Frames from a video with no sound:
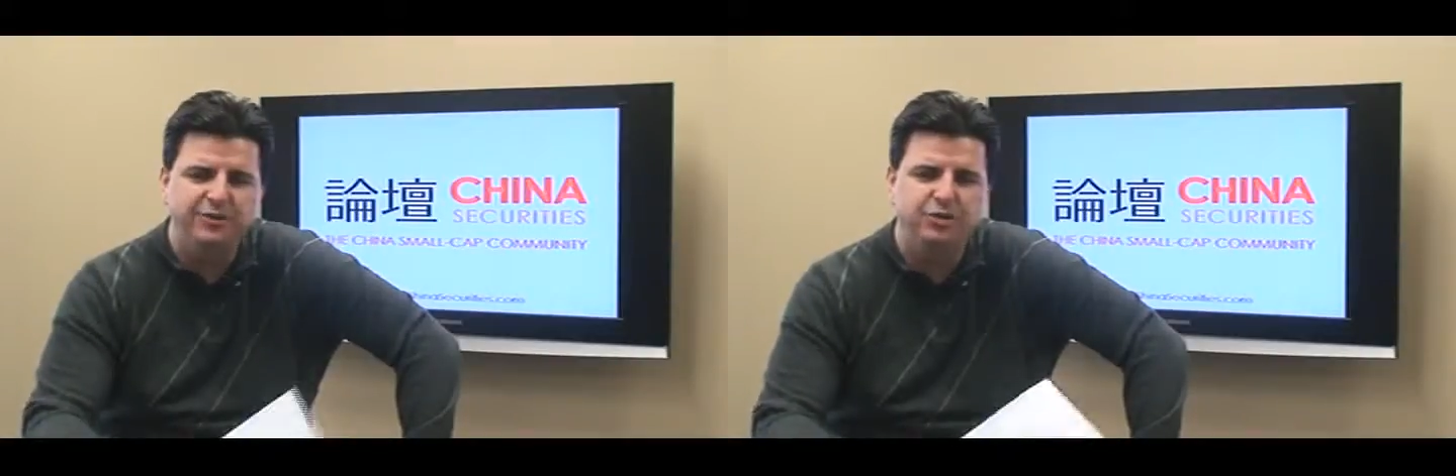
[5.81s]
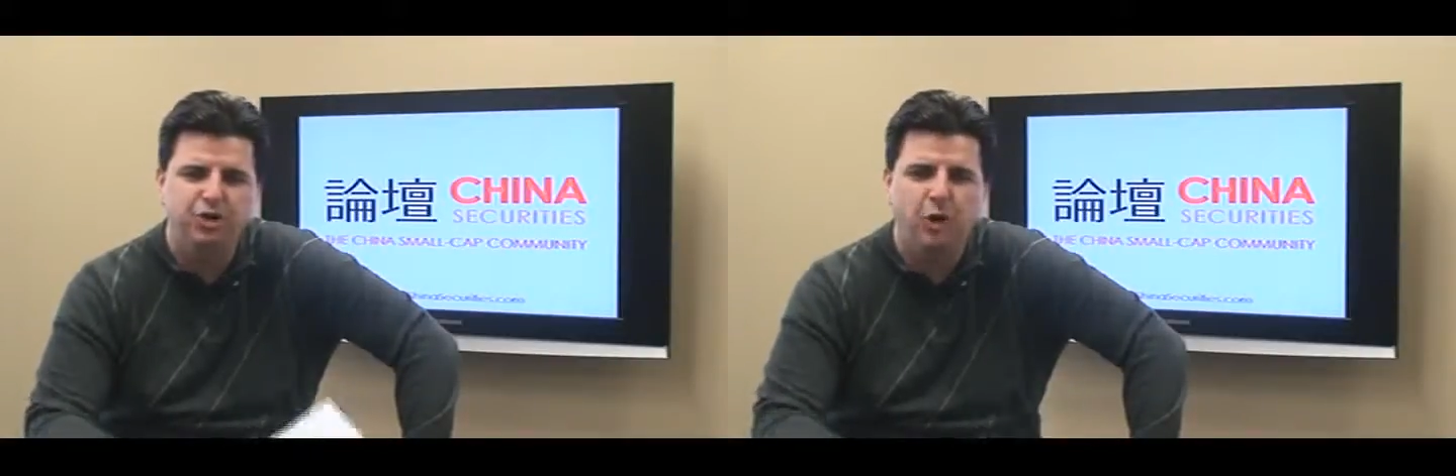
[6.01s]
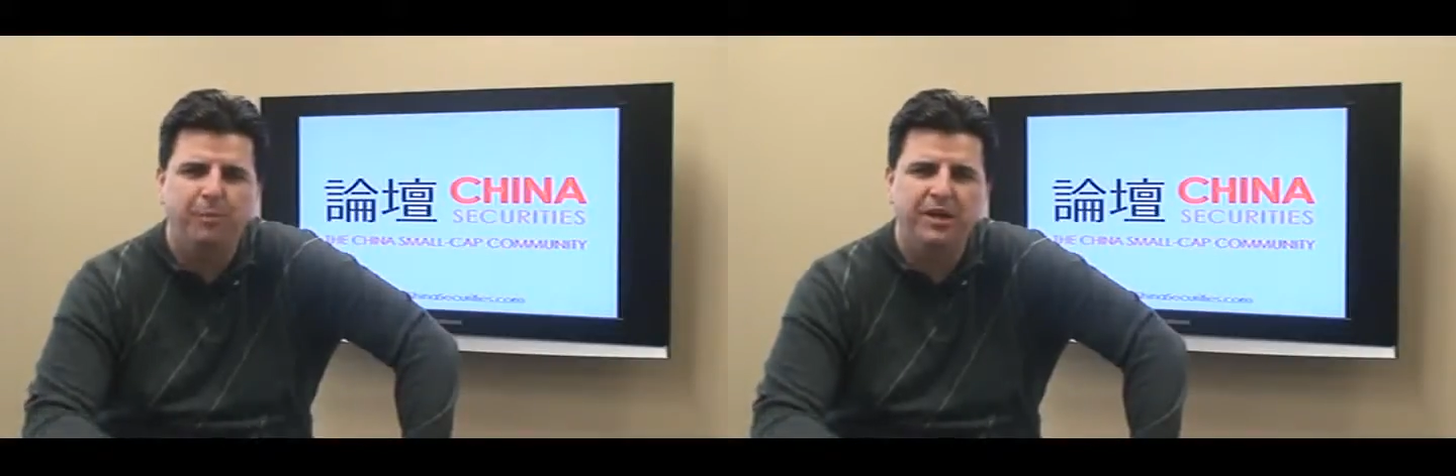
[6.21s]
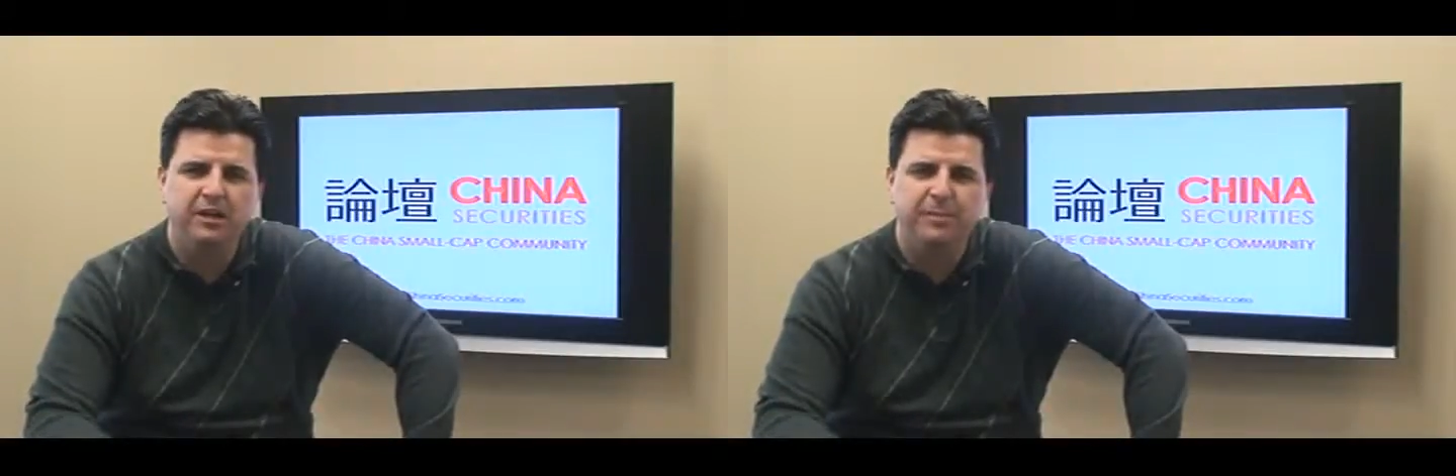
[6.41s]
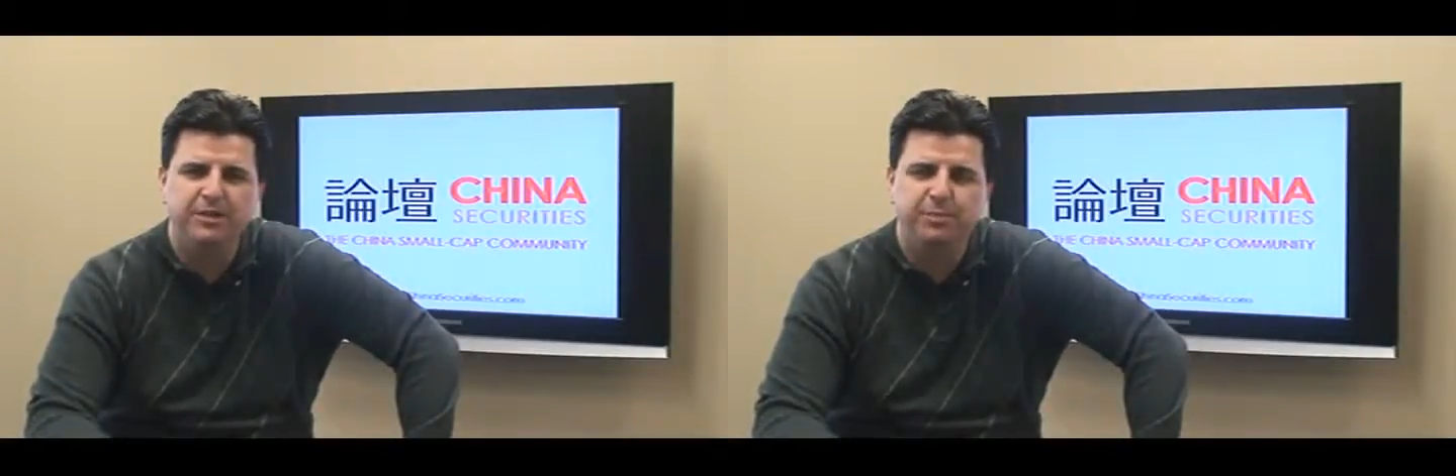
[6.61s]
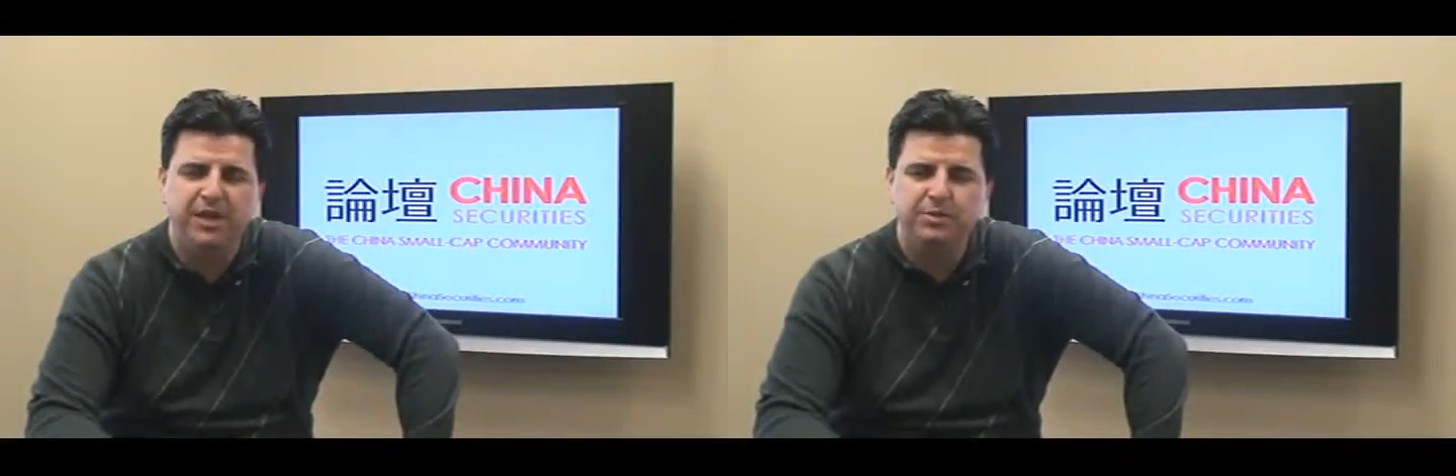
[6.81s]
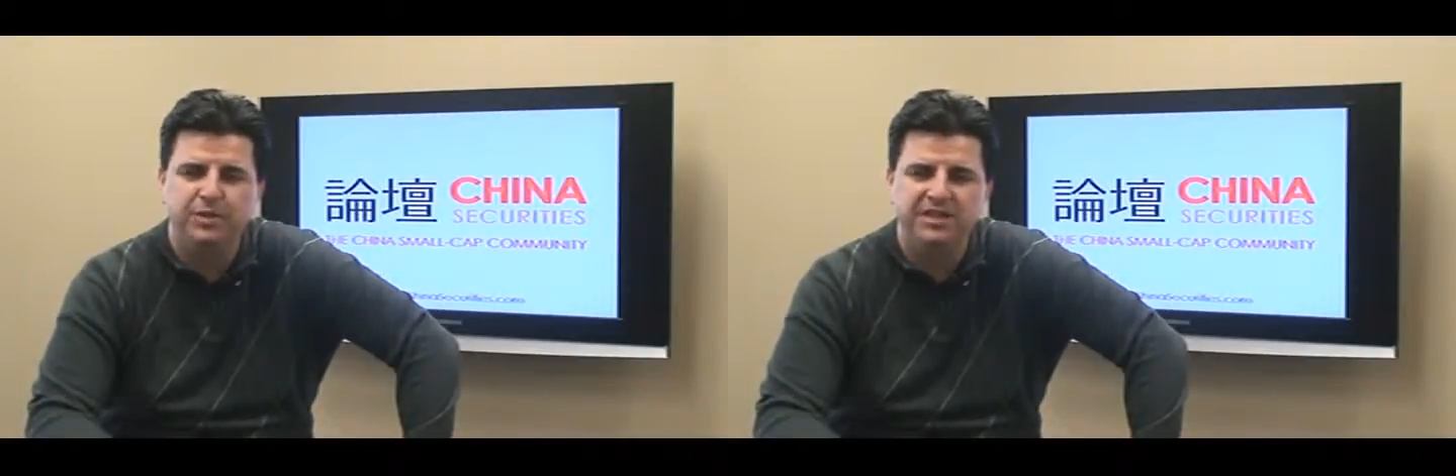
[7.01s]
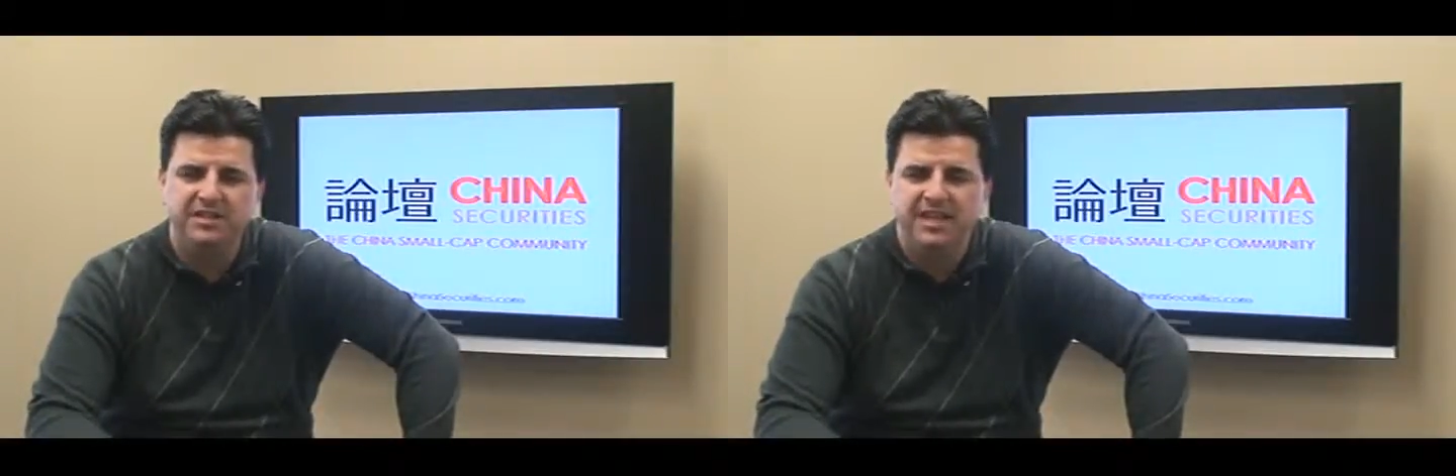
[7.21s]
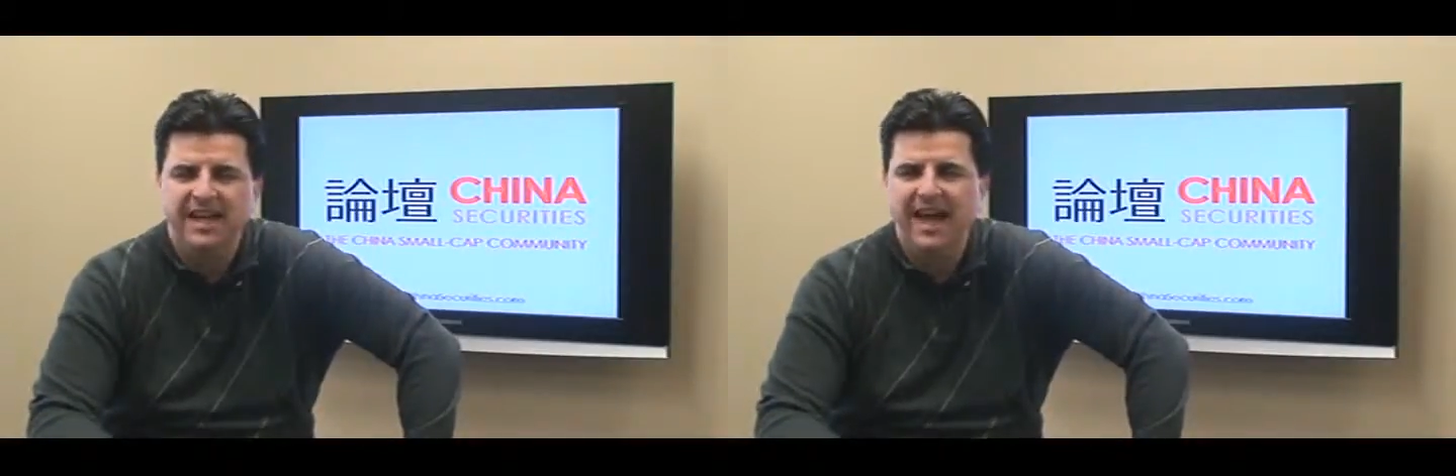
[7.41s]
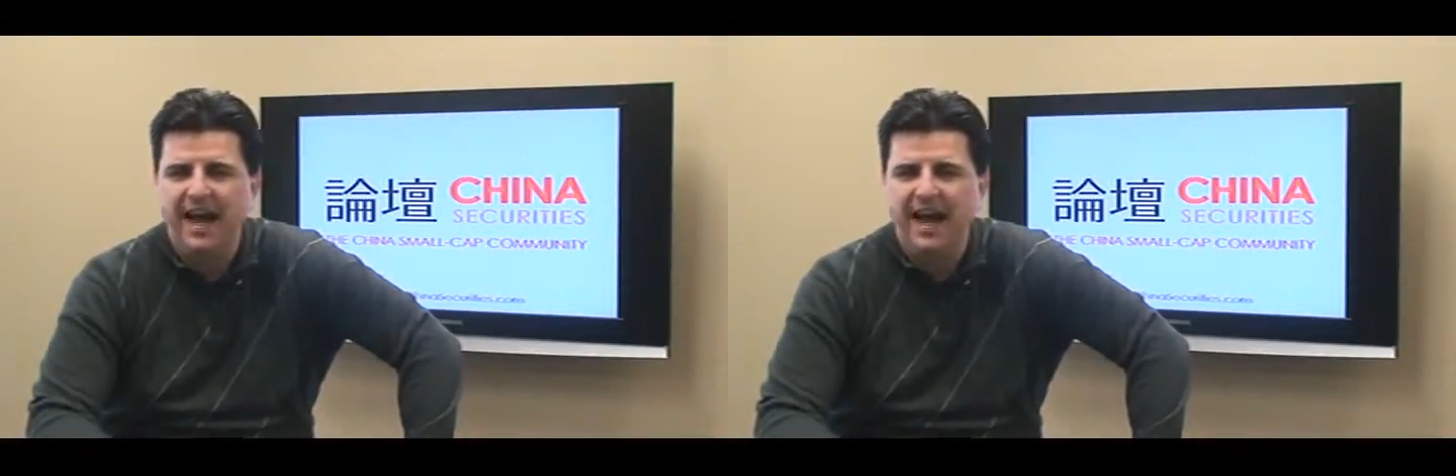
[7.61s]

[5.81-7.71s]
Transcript: edgy show bringing the best press releases